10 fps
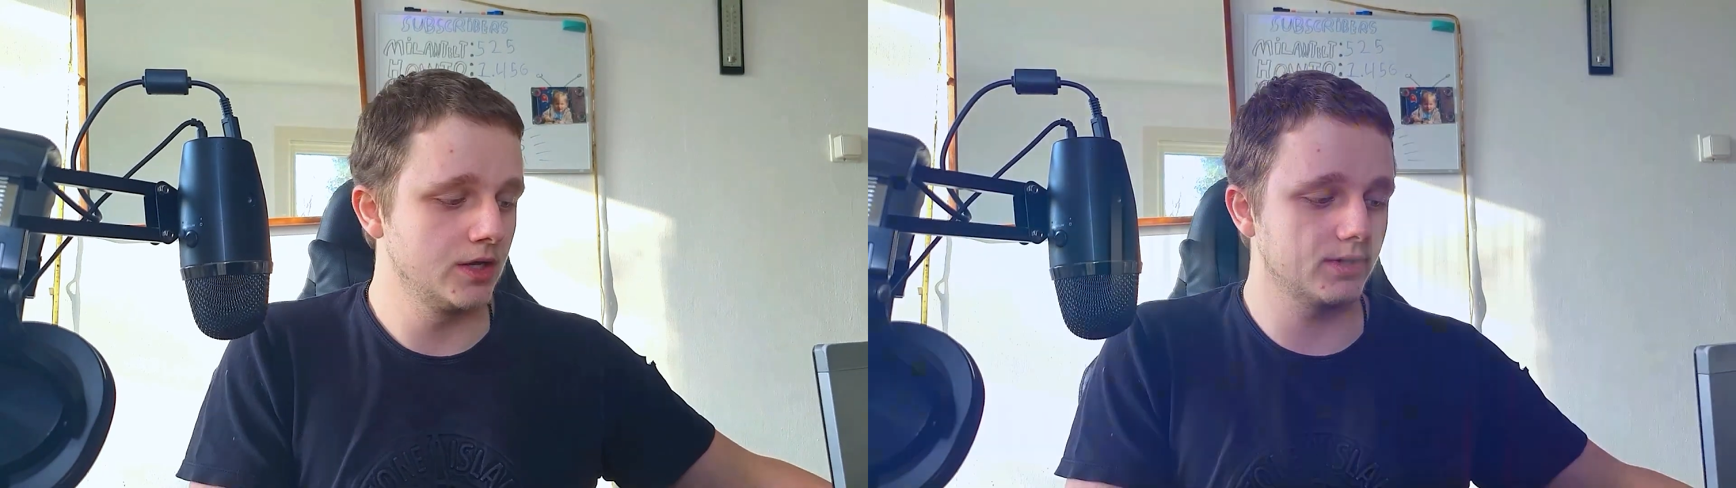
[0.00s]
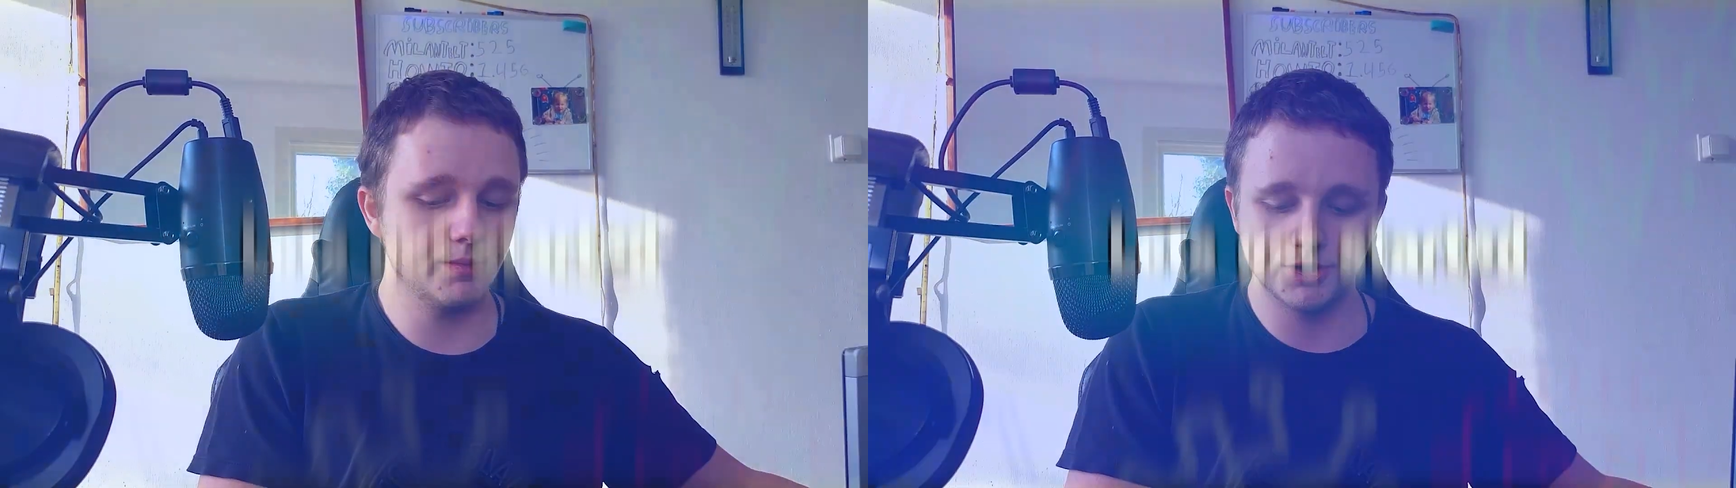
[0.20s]

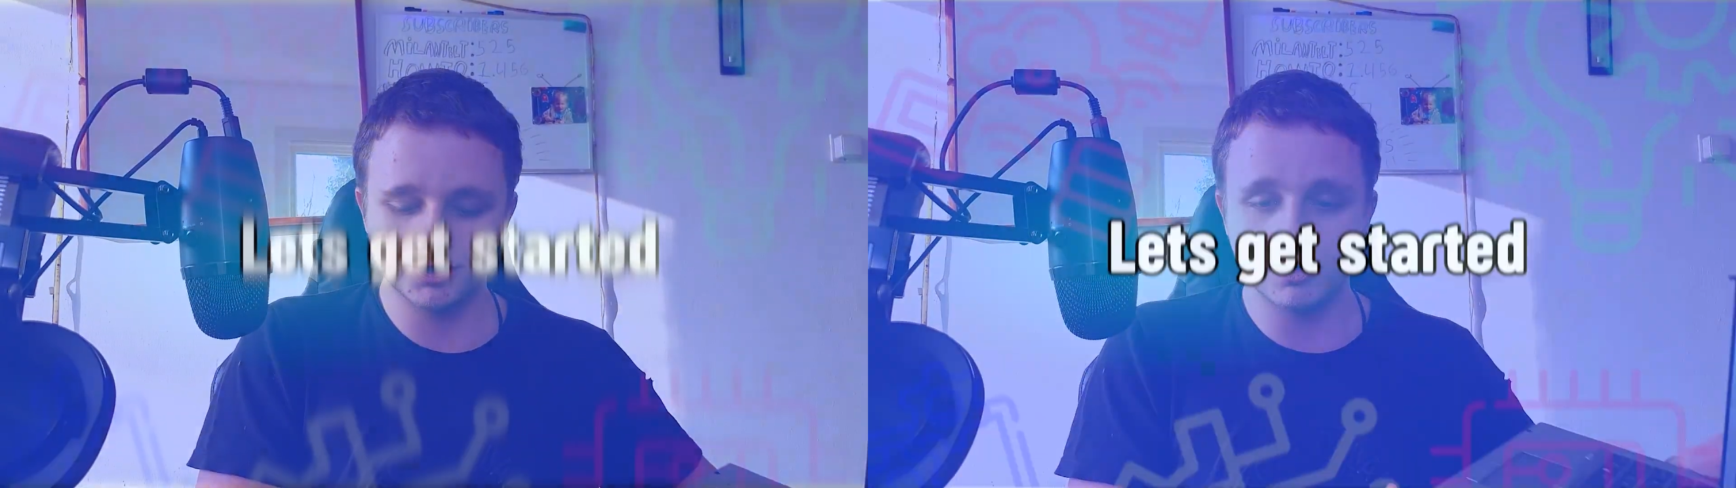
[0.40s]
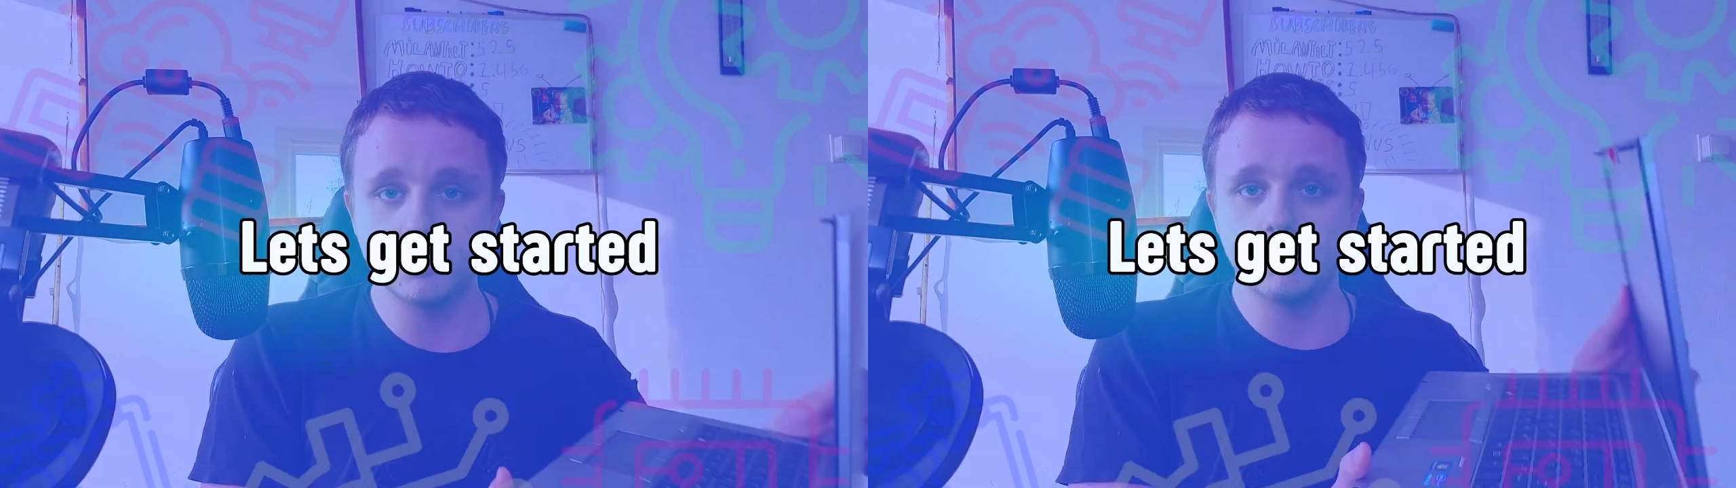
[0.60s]
So let me
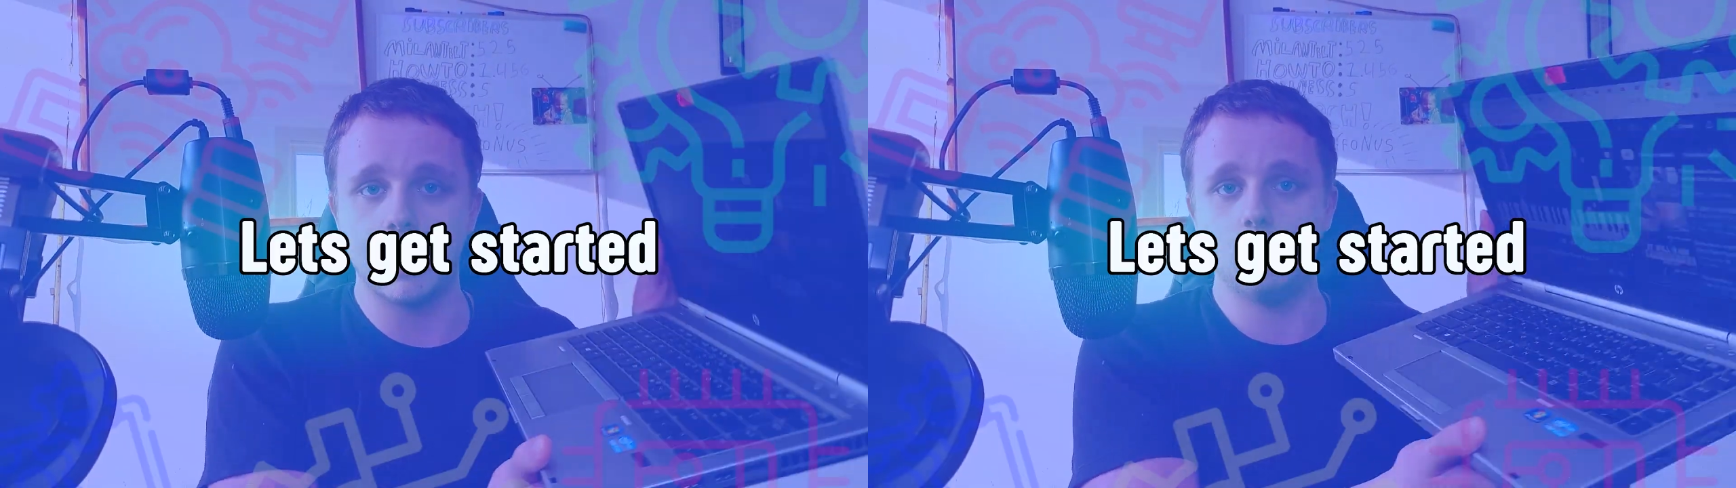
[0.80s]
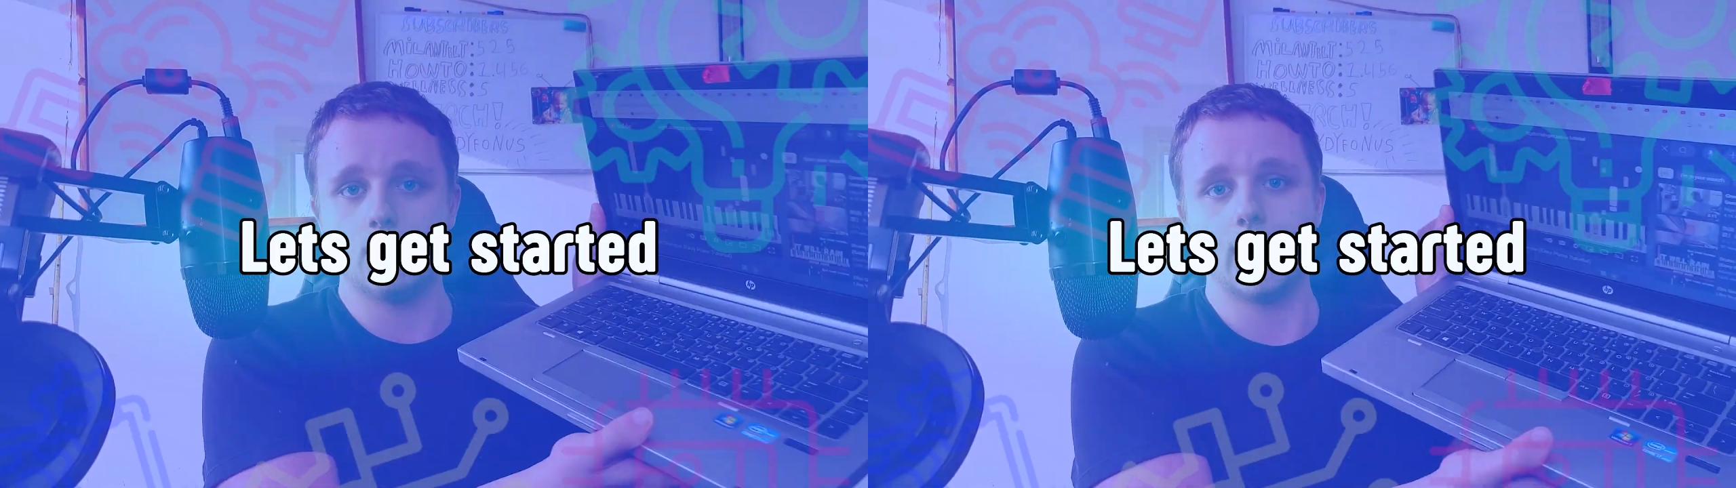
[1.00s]
show you
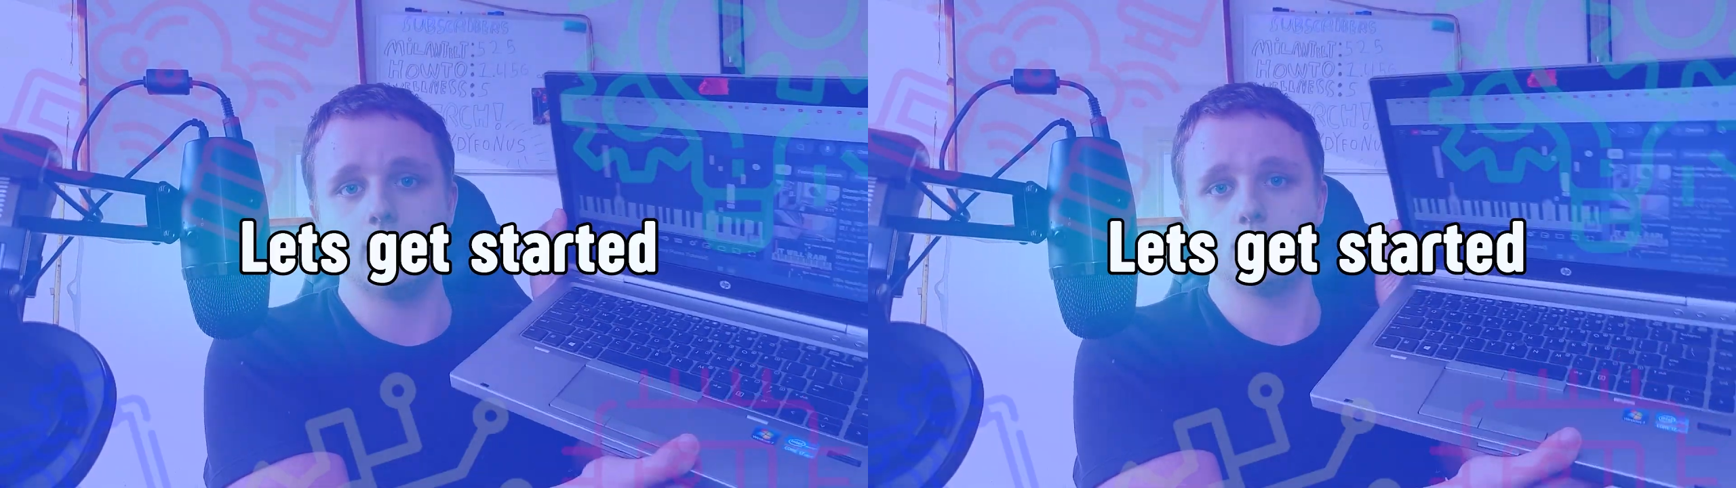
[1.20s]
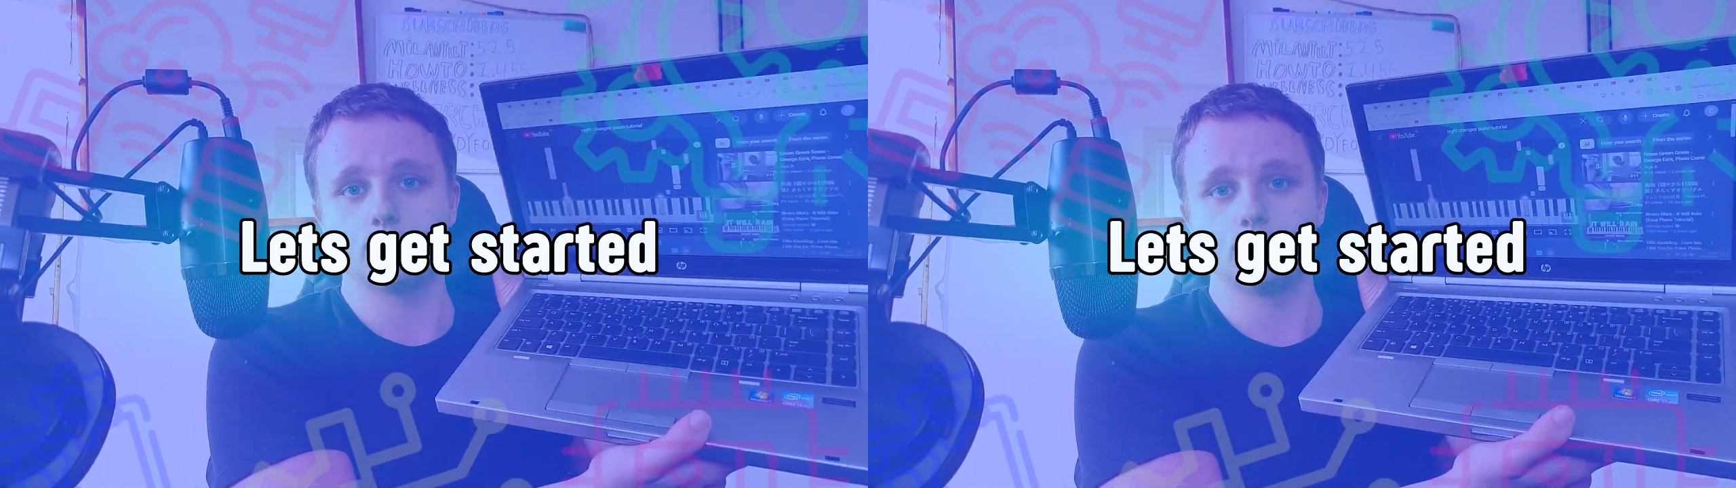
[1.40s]
how
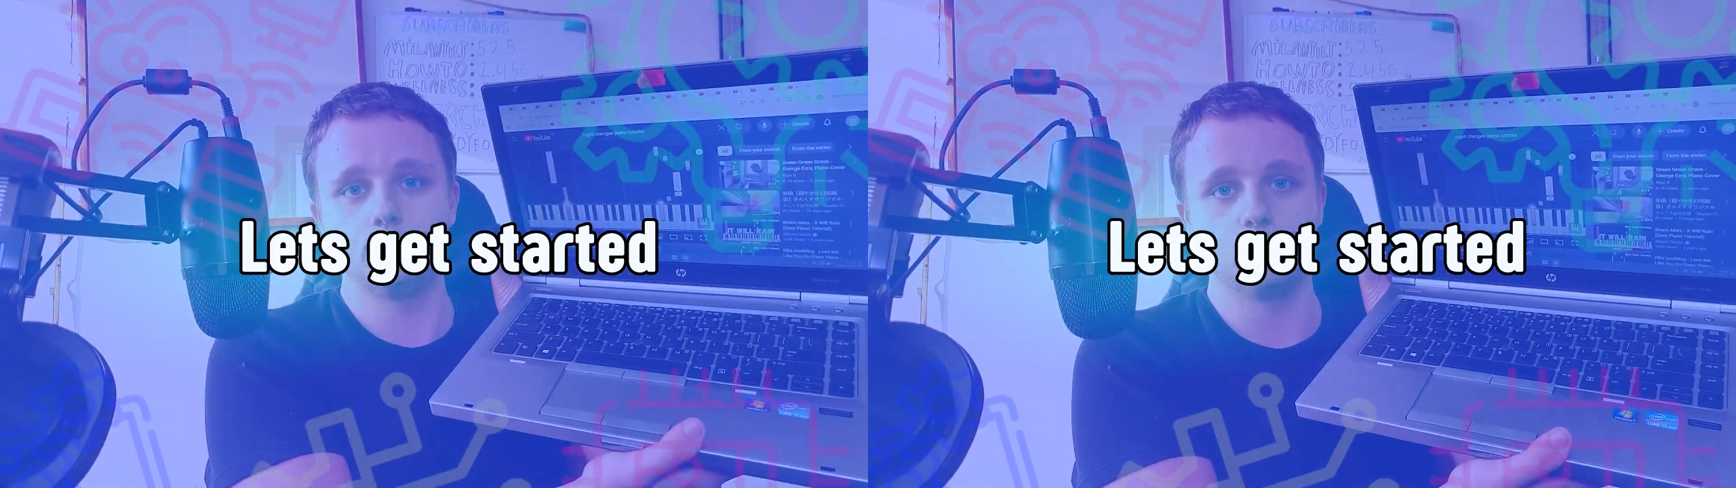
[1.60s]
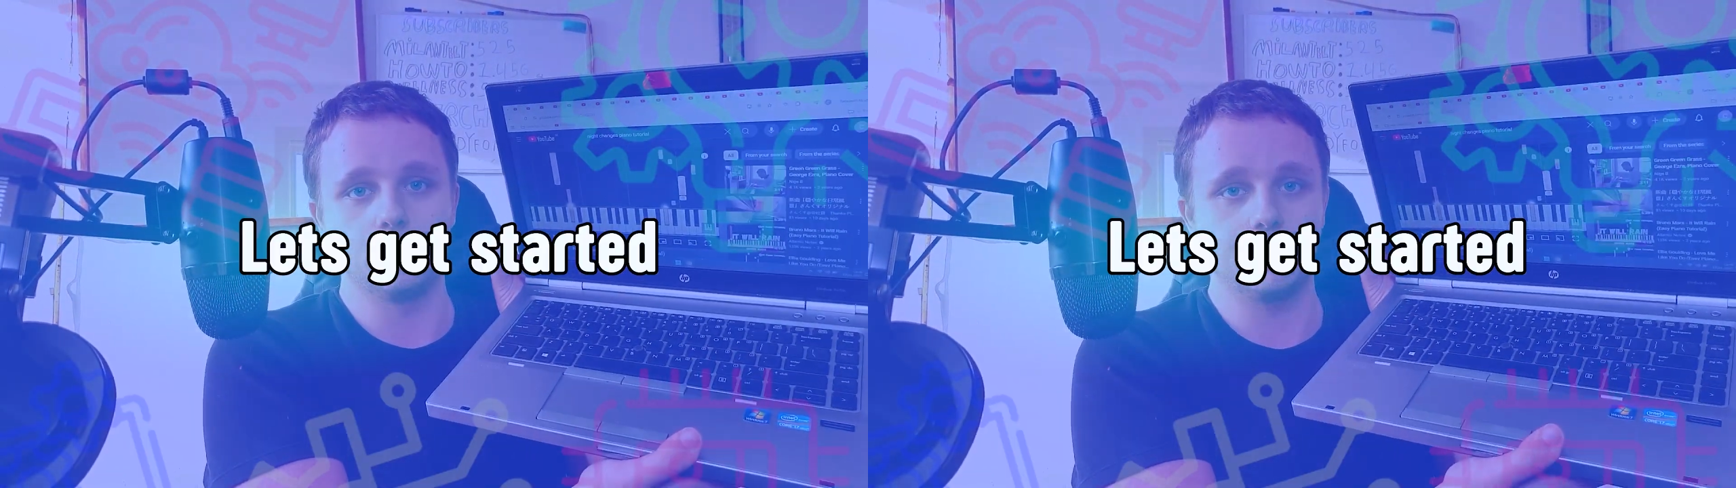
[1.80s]
I would
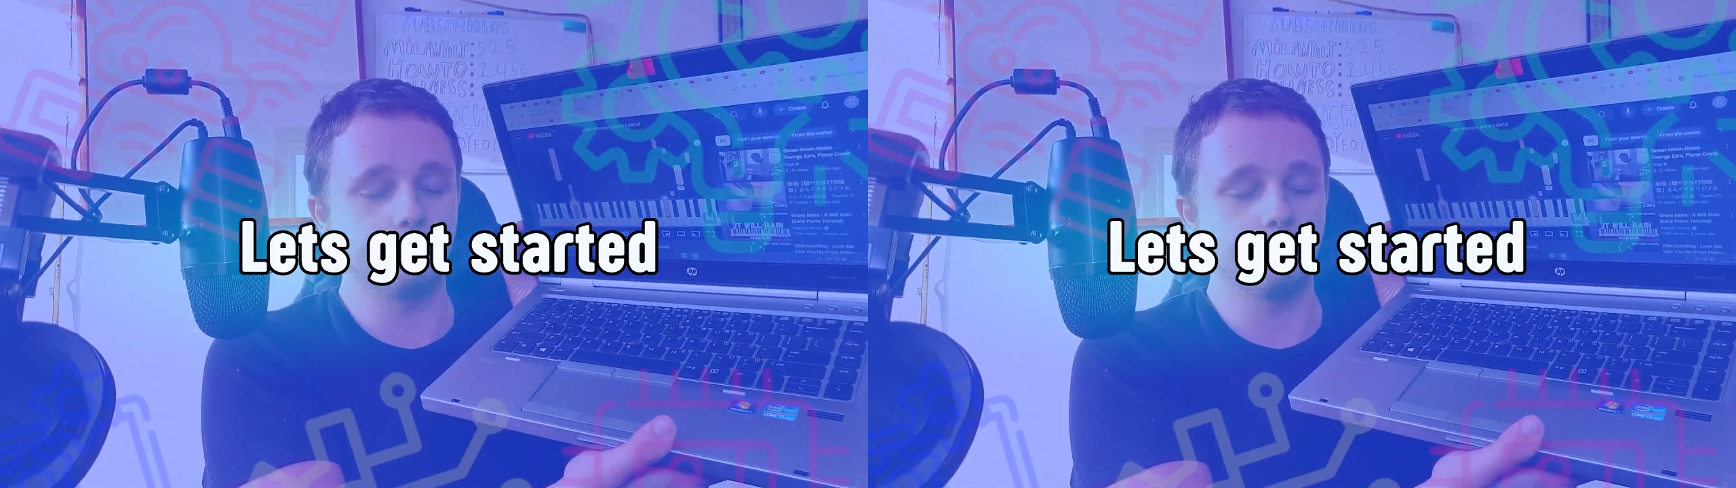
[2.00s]
do it.